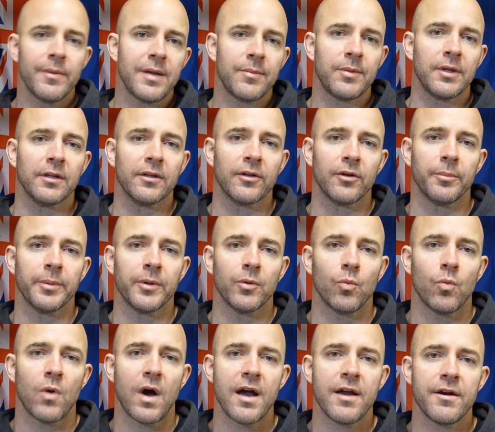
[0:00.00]
maybe a little
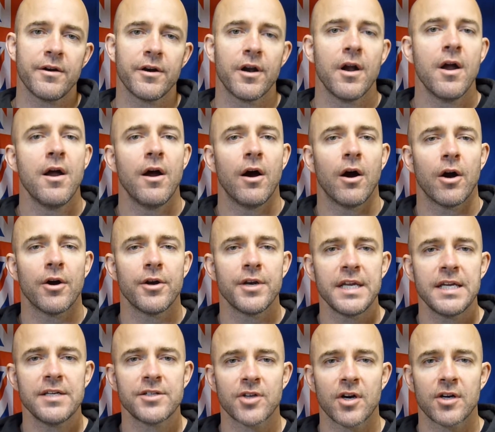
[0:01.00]
bit wider, our
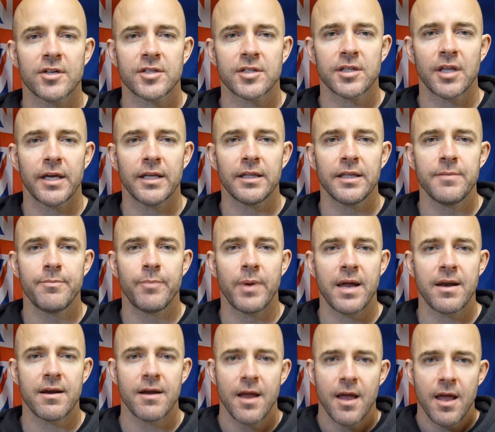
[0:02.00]
knees are slightly bent,